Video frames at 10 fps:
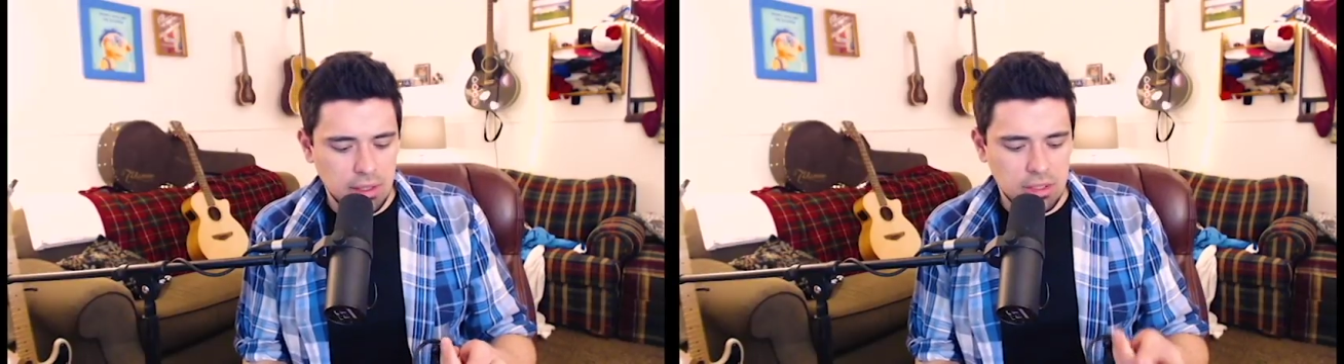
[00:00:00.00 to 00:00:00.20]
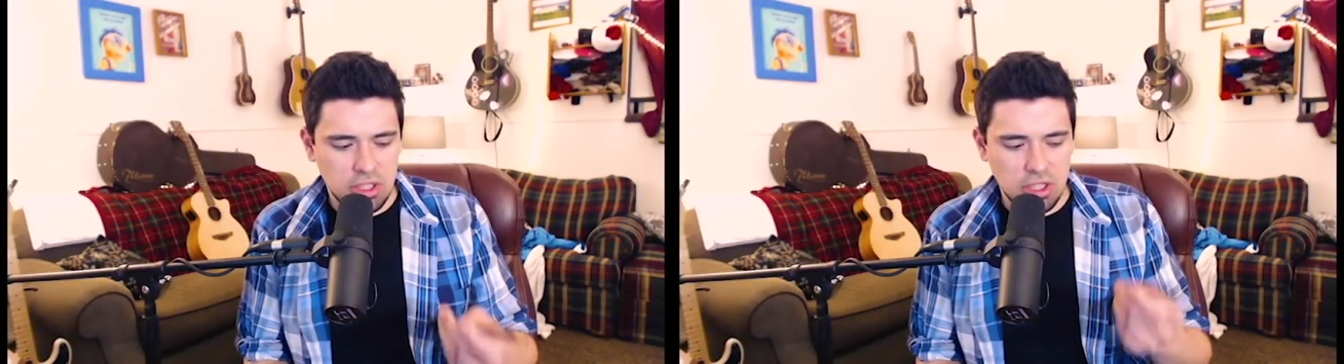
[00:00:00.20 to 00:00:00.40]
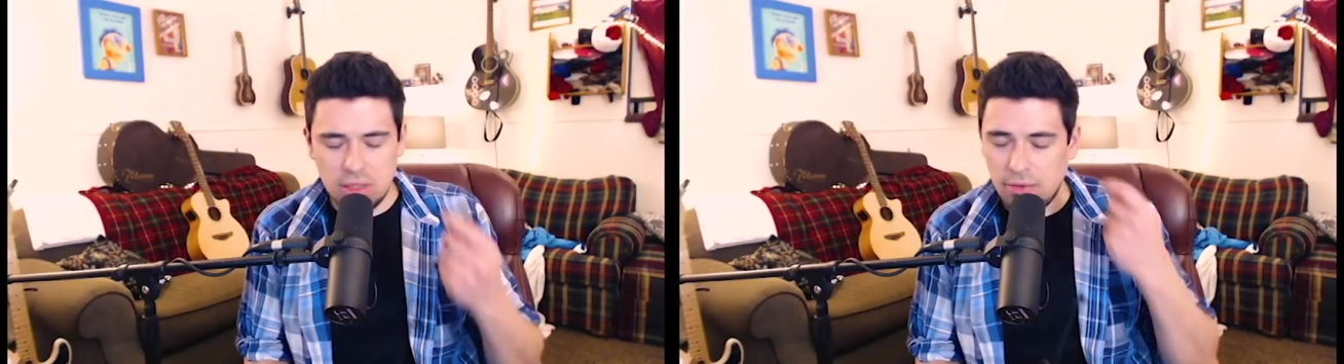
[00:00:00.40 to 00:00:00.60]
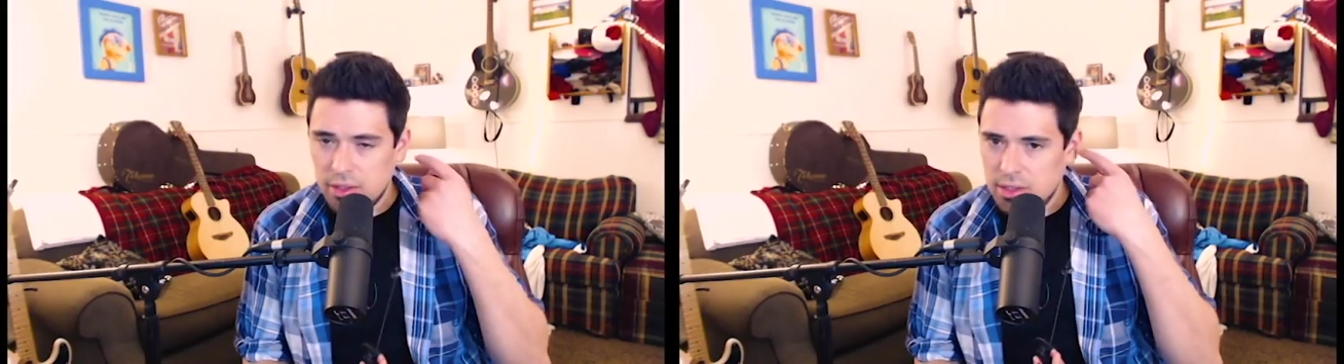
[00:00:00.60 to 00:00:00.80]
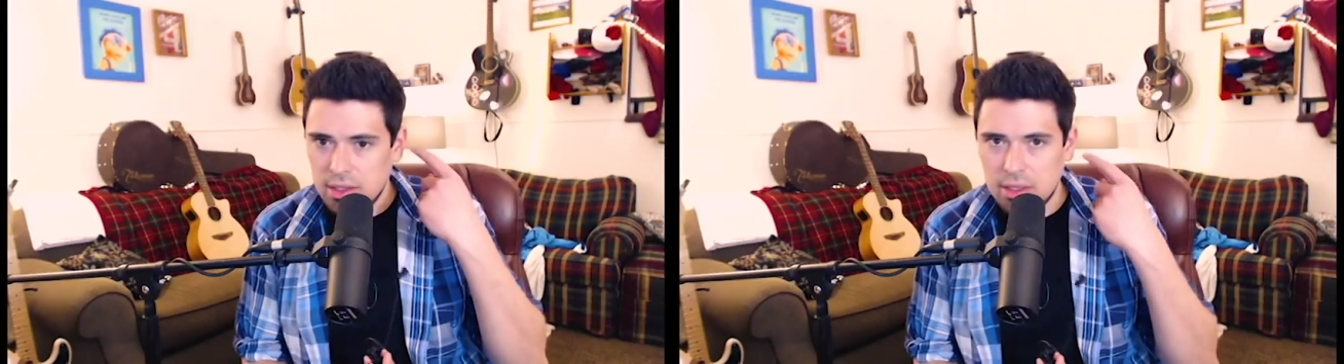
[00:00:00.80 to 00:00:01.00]
that just
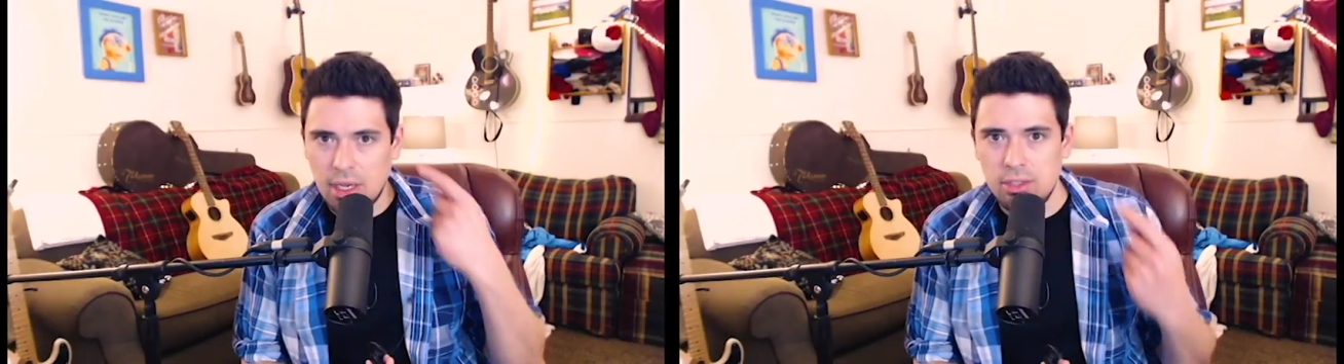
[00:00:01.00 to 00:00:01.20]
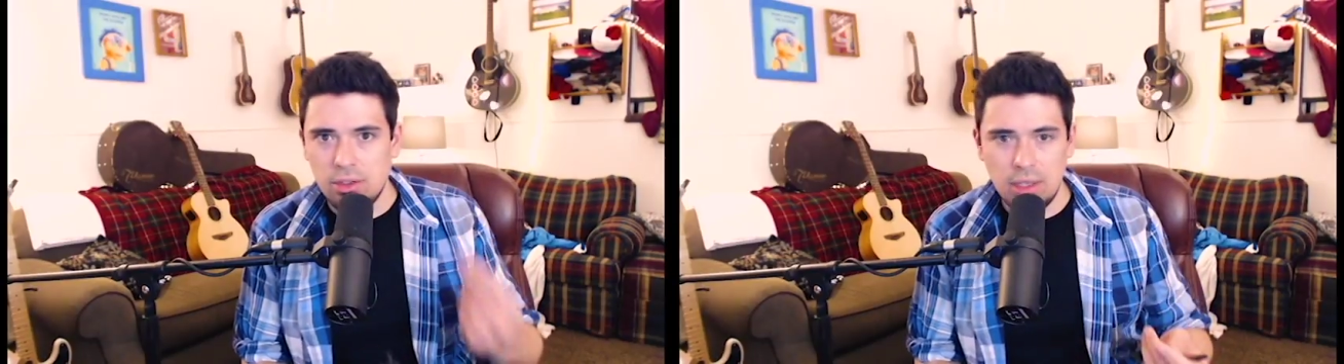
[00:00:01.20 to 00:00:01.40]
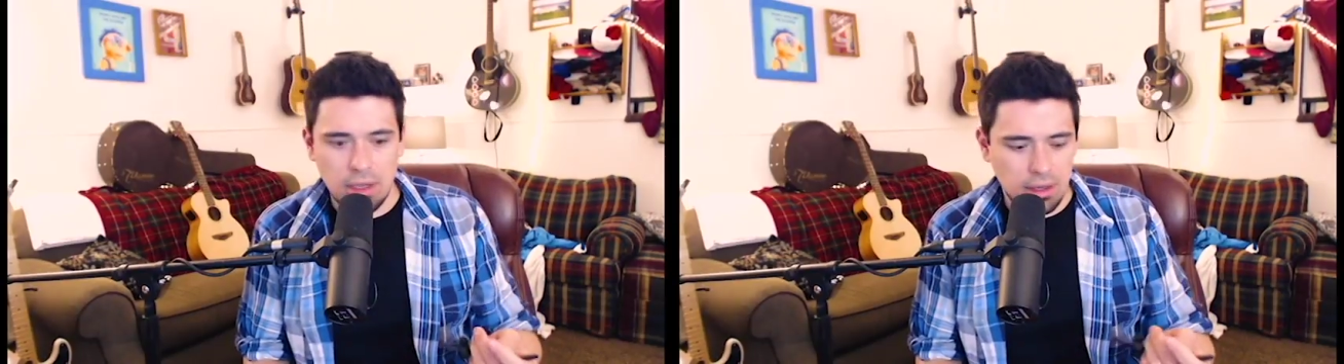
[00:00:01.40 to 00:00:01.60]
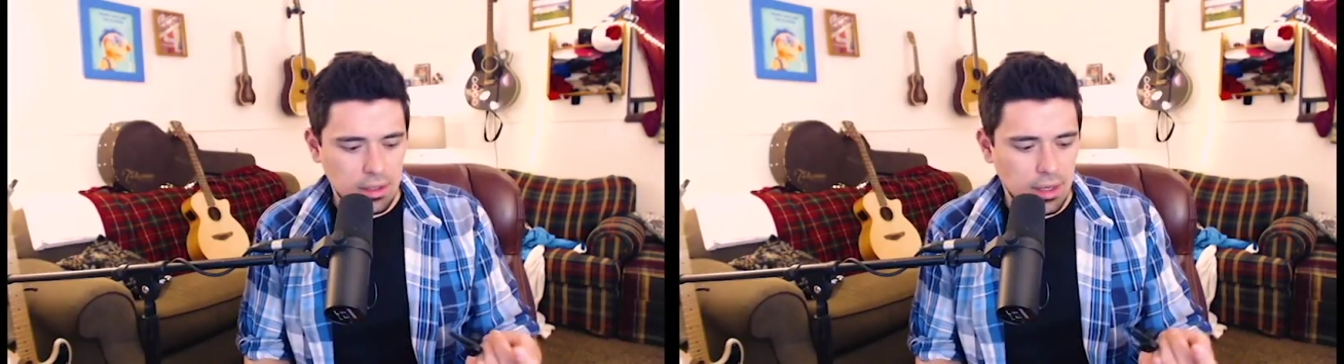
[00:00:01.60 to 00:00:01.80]
fits inside your ear.